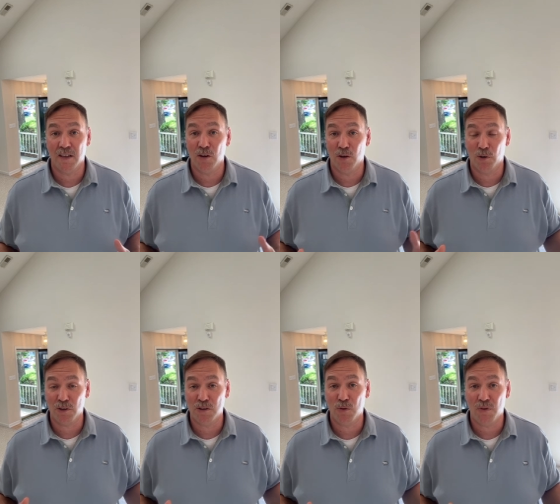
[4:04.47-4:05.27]
the early
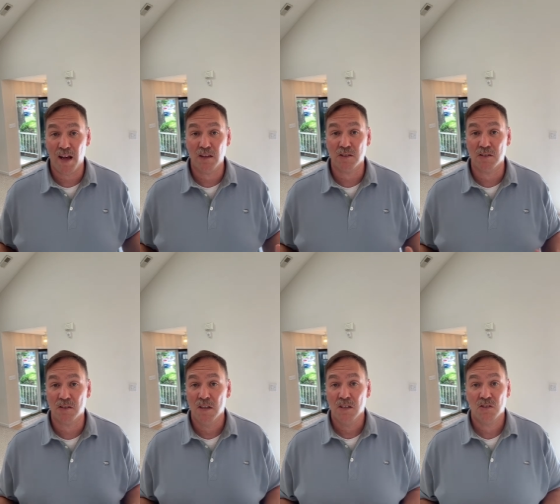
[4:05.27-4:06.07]
2000s,
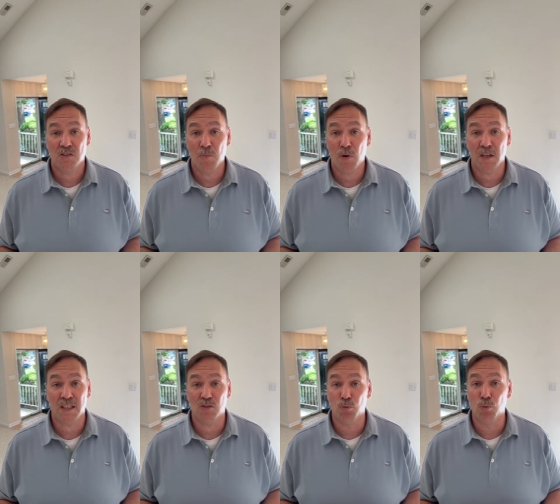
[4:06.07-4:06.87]
some
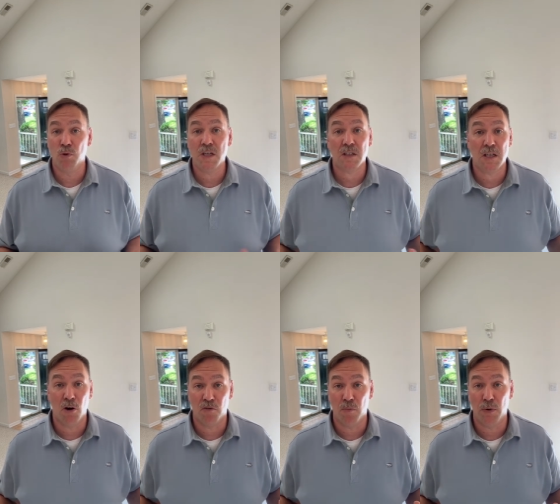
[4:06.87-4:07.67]
markets really
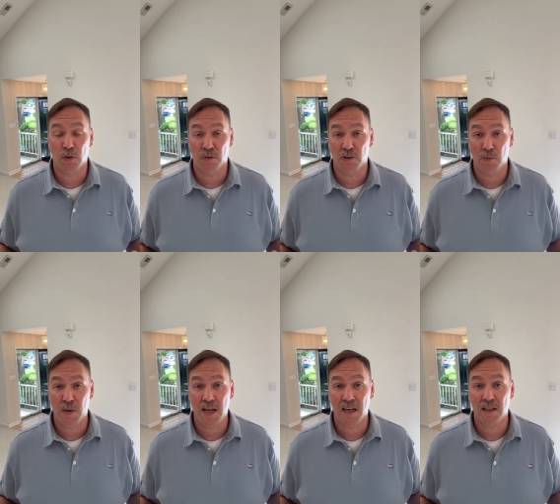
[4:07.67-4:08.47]
overbuilt their
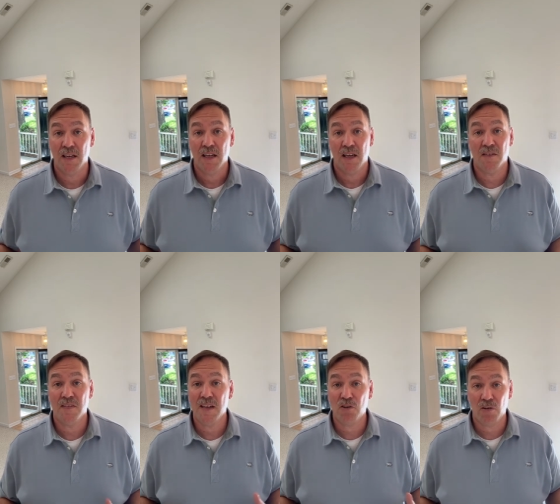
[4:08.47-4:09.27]
demand and then
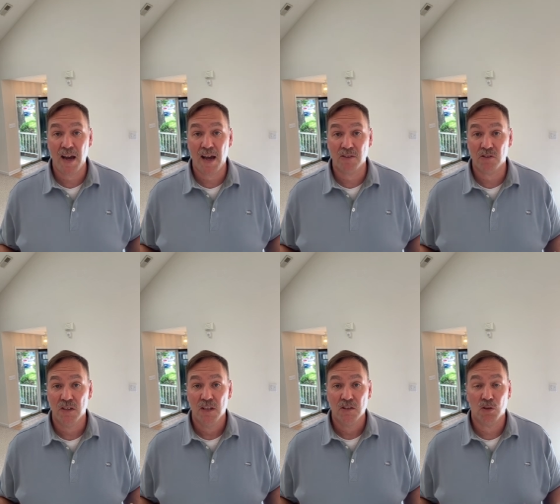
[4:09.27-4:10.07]
they crashed.
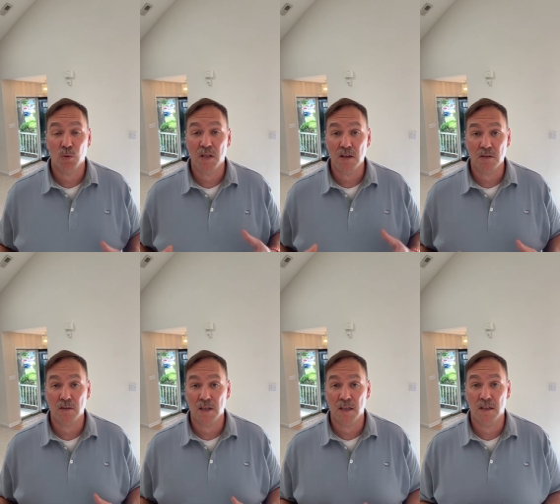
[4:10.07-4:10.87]
So here
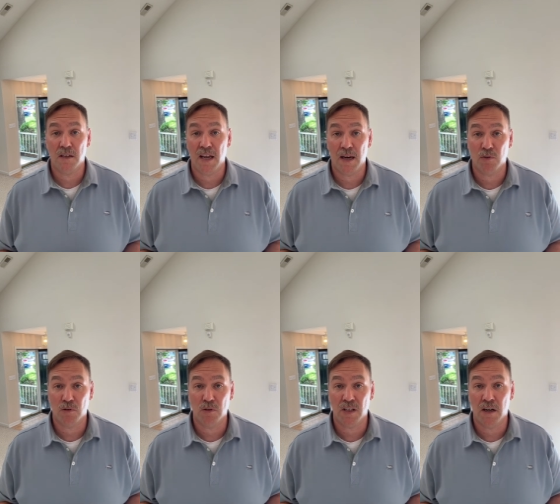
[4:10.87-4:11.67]
in the Hampton
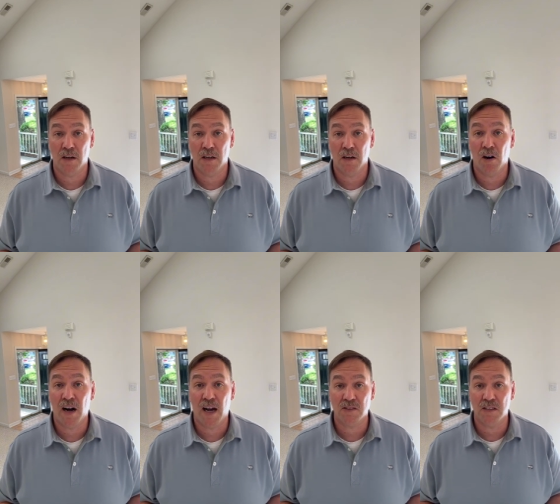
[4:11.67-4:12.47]
Roads area, our
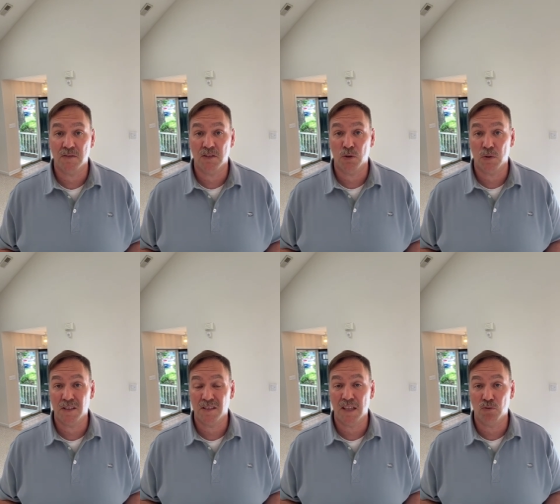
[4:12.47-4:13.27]
housing inventory
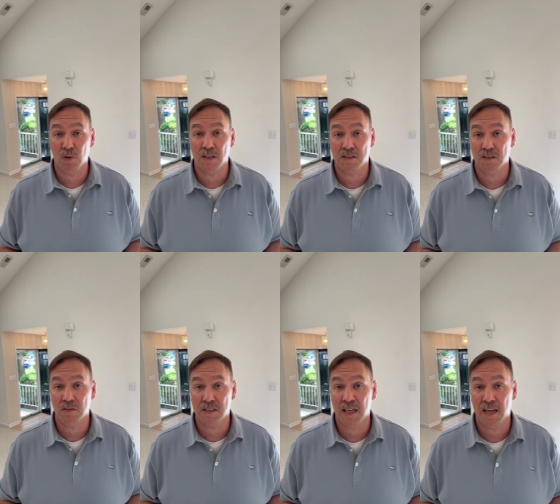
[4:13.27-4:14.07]
stays relatively
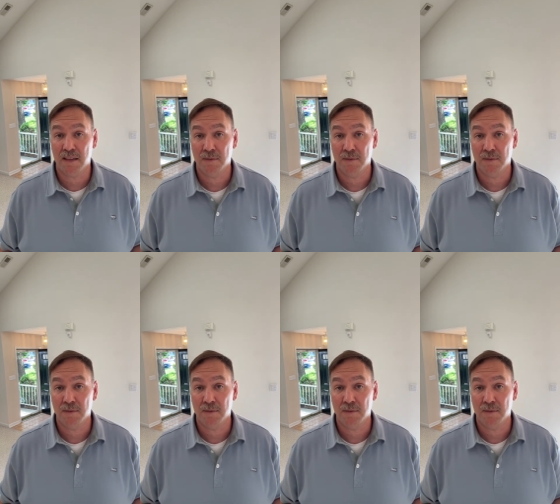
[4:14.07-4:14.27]
tight.